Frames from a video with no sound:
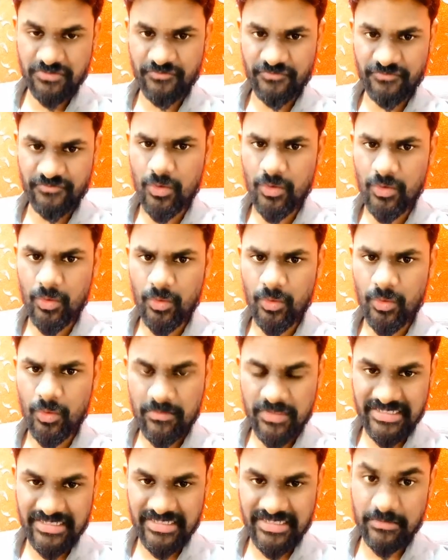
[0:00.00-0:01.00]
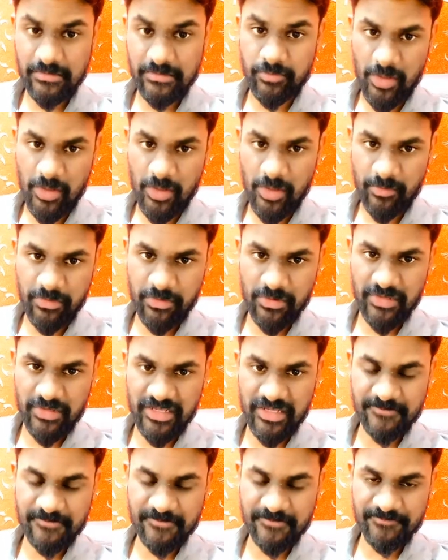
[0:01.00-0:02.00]
for 1 month in a proper
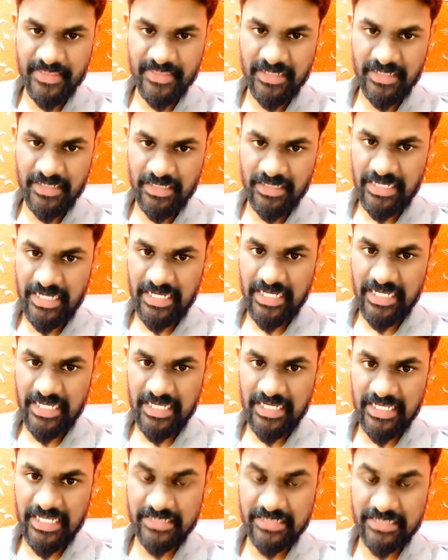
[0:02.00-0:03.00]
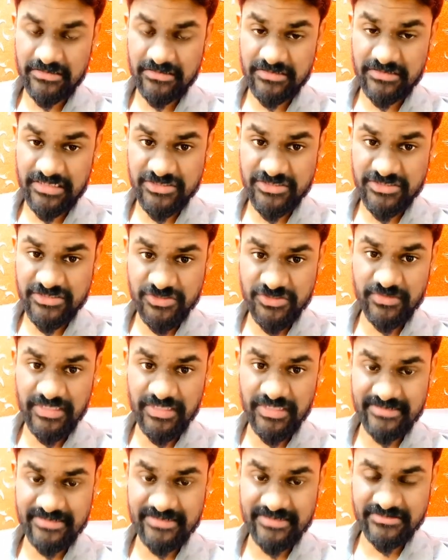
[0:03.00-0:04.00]
way, I assure you
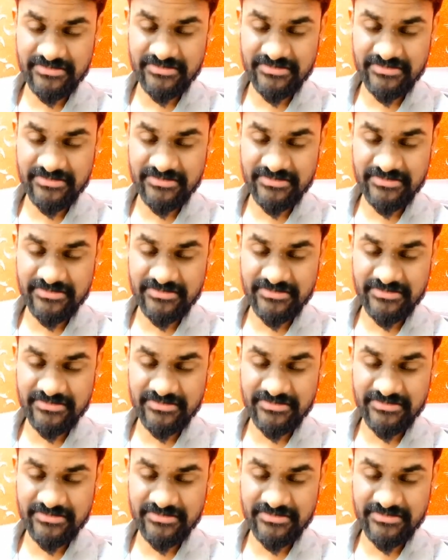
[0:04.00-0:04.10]
that